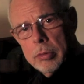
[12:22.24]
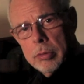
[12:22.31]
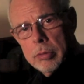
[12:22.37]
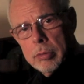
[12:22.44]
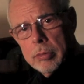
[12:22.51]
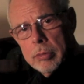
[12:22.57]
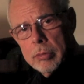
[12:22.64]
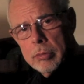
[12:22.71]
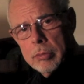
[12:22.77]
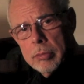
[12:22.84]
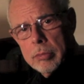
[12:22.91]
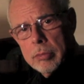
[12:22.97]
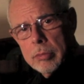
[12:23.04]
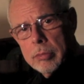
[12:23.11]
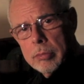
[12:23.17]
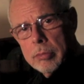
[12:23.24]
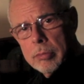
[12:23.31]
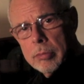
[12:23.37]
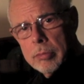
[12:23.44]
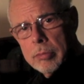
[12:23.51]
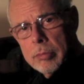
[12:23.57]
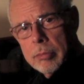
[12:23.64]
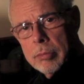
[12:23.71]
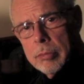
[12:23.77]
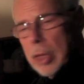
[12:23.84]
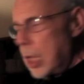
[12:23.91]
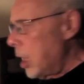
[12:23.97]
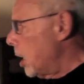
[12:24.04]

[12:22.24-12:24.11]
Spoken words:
Nothing is said.